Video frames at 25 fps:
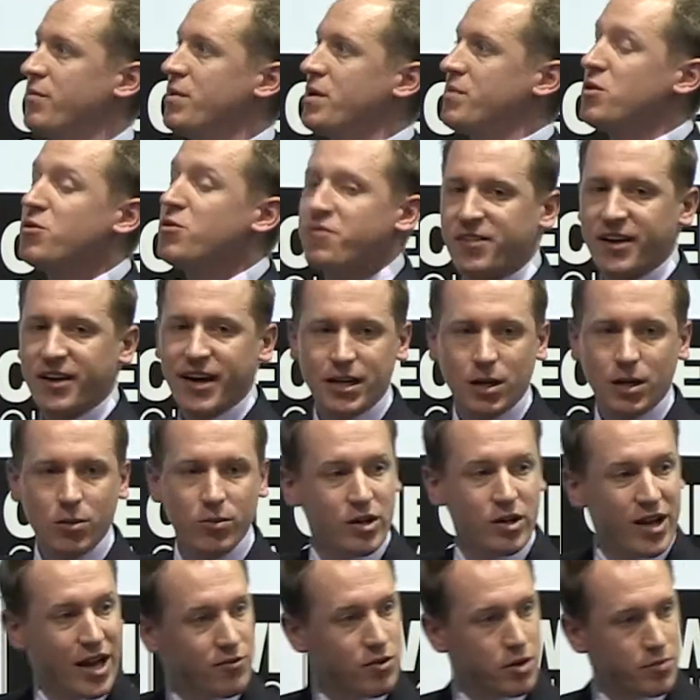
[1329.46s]
to remove that. And
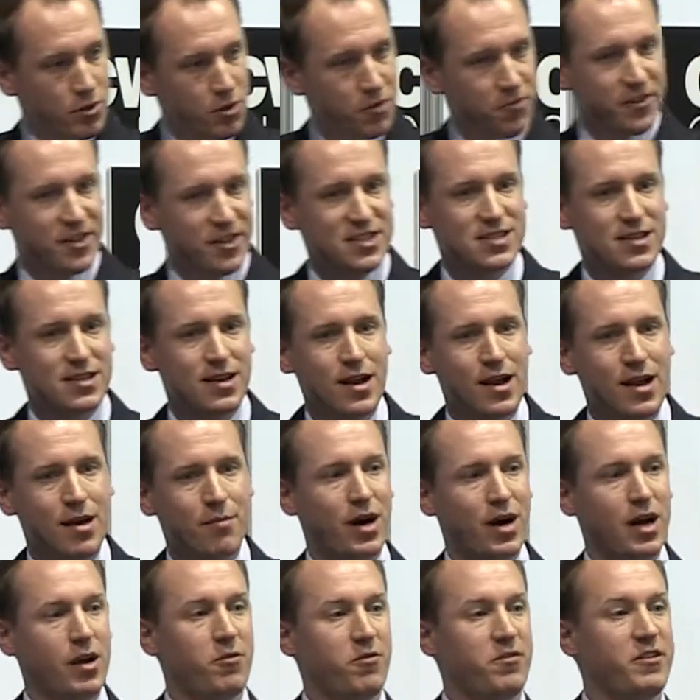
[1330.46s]
we can remove this
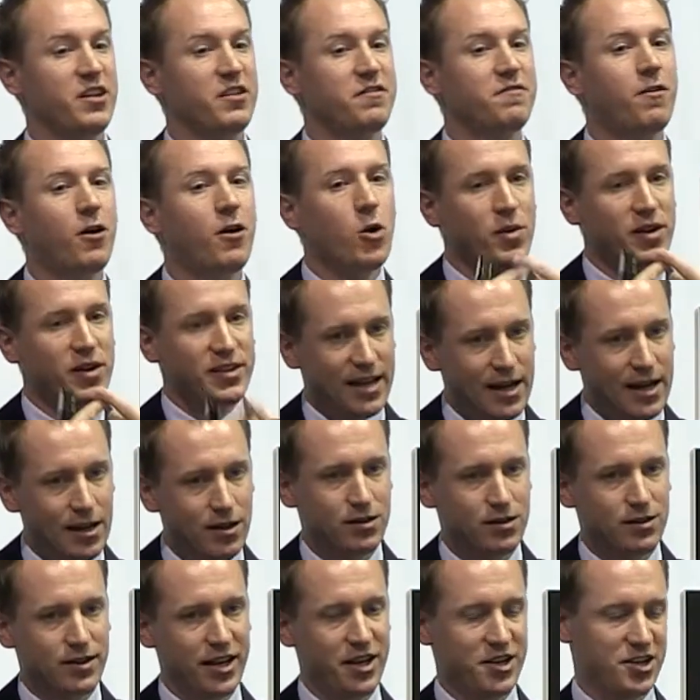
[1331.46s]
by a feed-forward
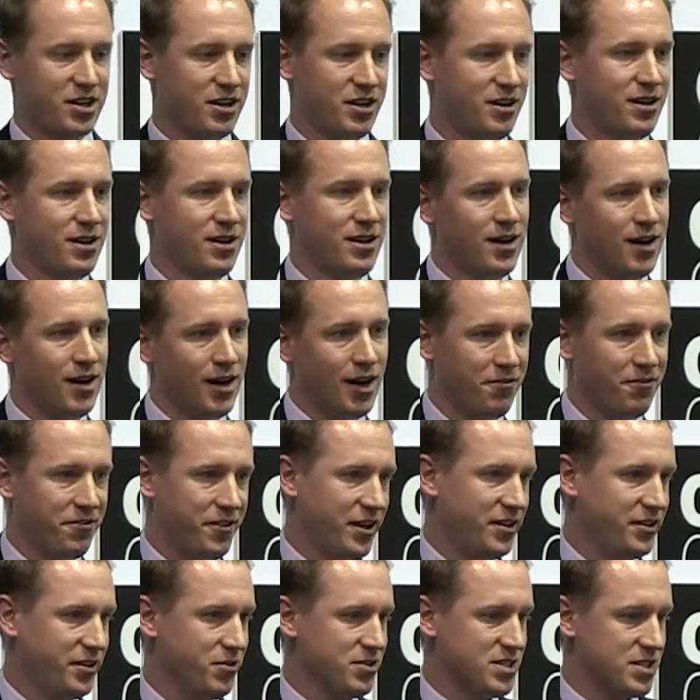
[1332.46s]
calculation of
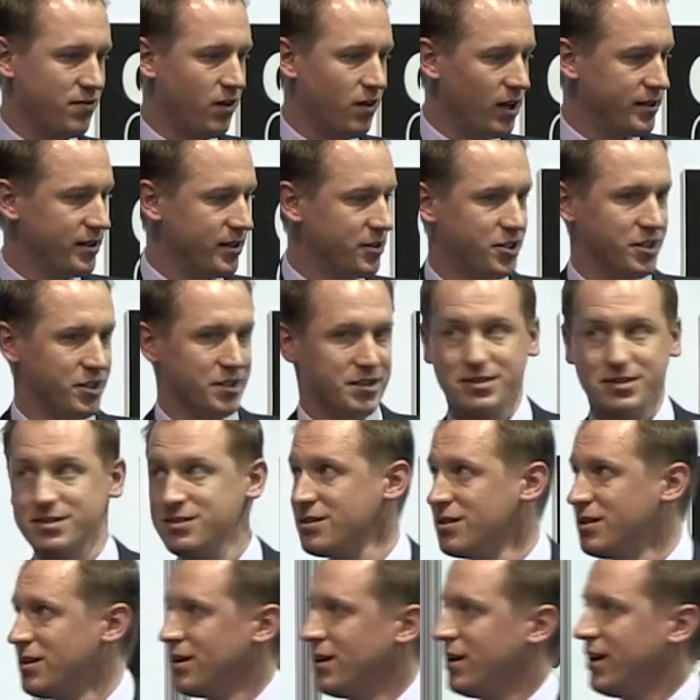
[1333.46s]
the induced voltages.
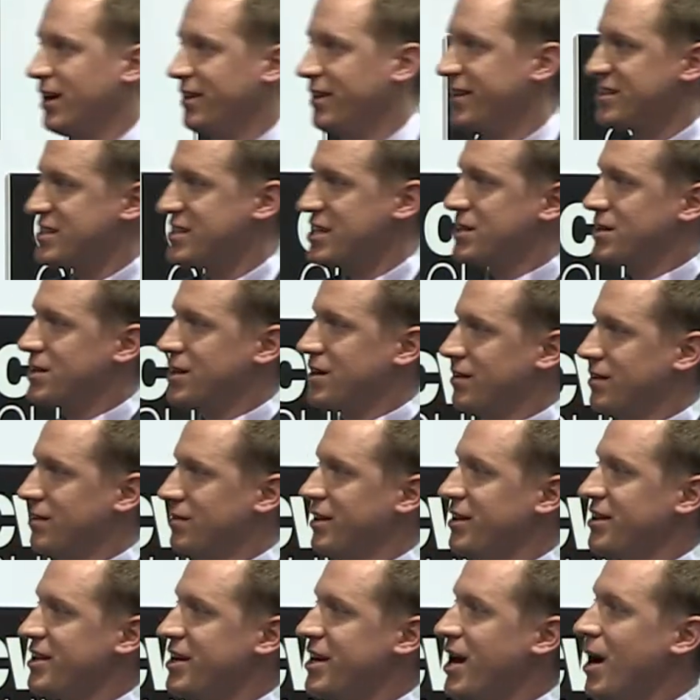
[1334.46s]
And this is
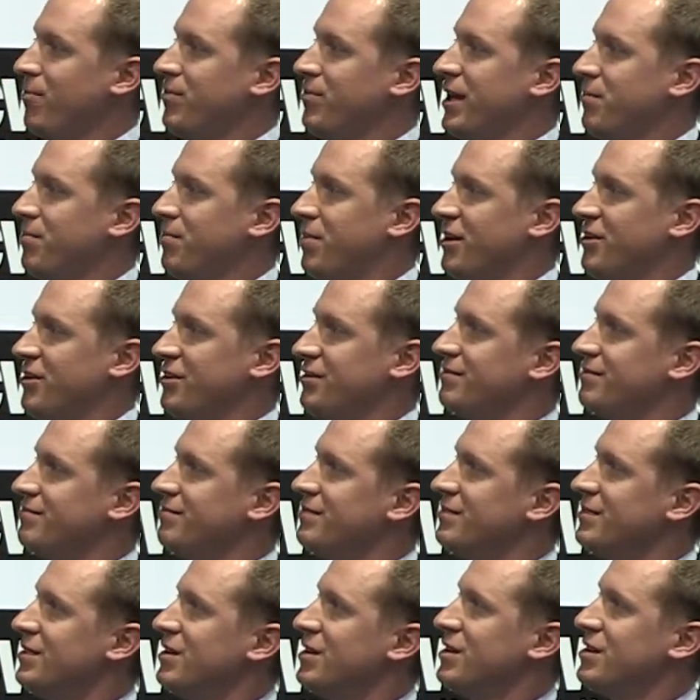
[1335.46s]
the decoupling part.
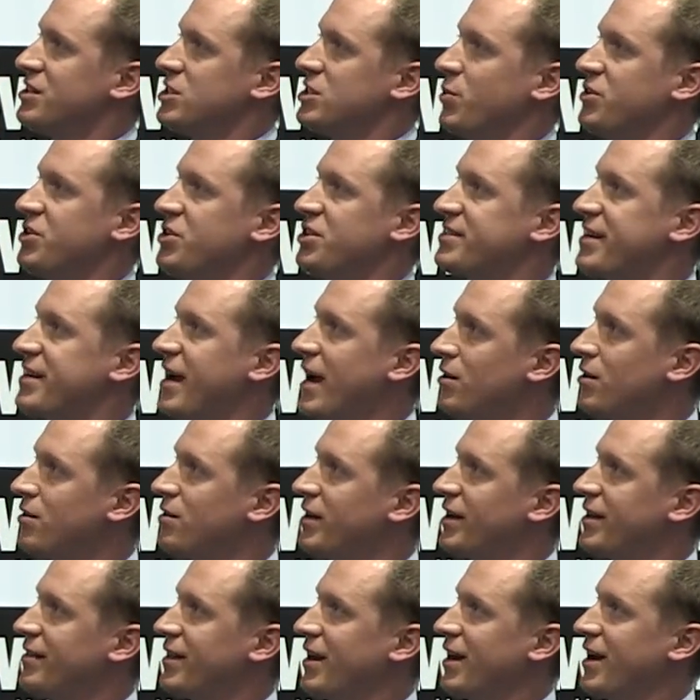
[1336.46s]
So we just
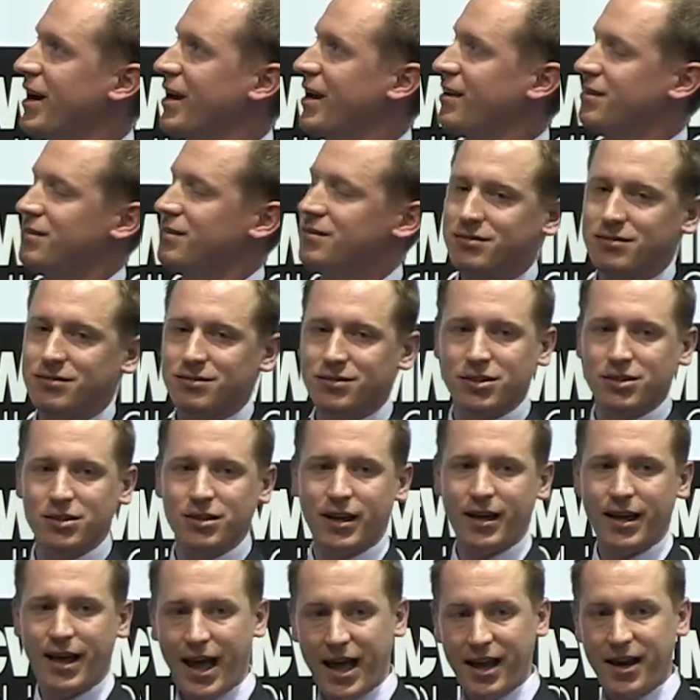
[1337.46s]
calculate that,
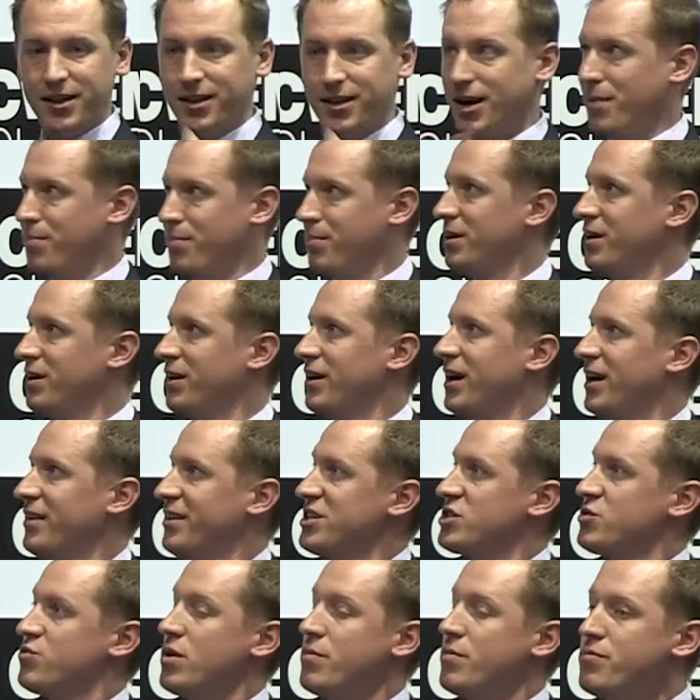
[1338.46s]
add it up, and
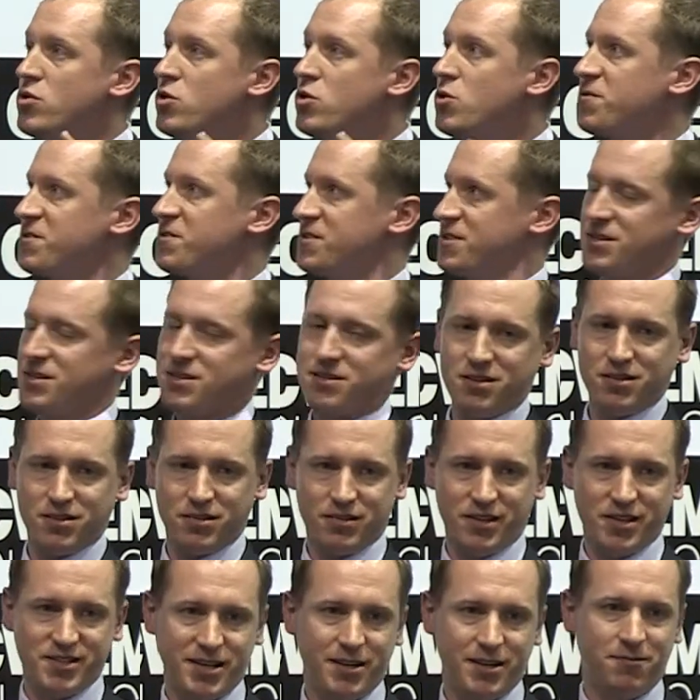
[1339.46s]
this removes
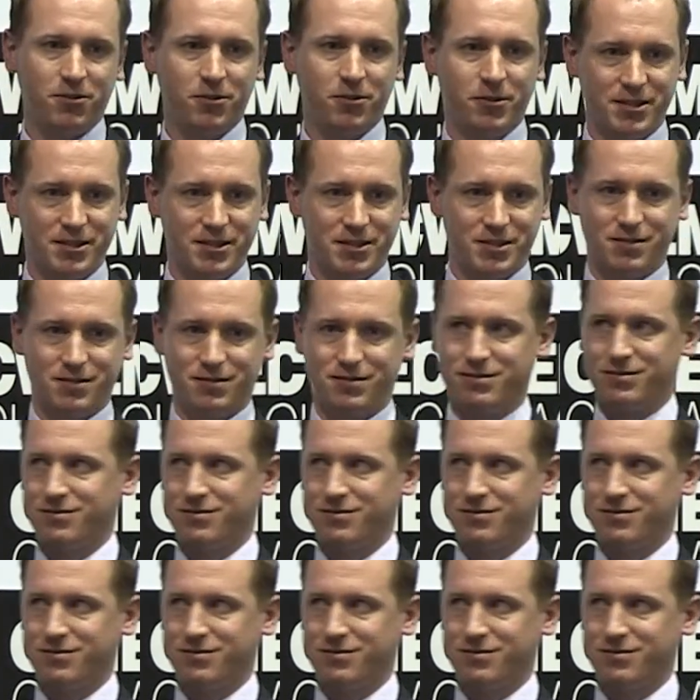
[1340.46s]
this influence.